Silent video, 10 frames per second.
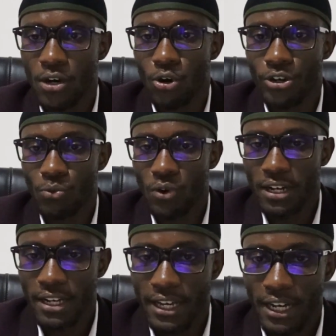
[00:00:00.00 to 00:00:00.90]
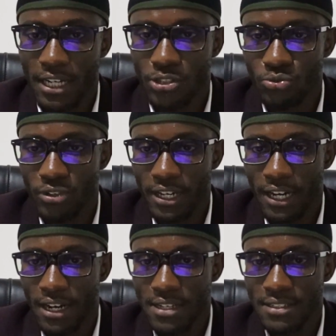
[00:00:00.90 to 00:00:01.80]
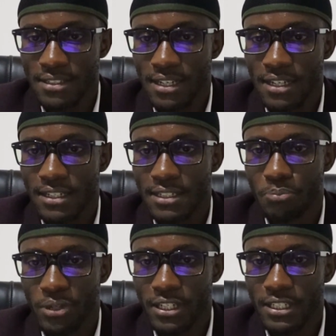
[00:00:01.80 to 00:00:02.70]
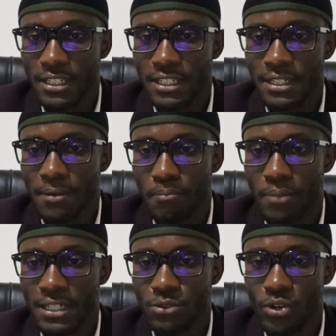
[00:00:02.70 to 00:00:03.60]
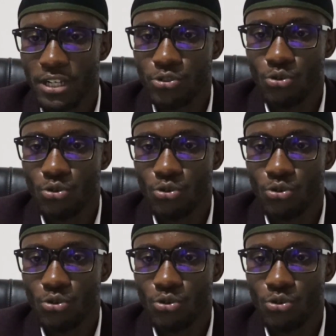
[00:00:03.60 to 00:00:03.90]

on 1 acre, 2 acres, dependingly, but when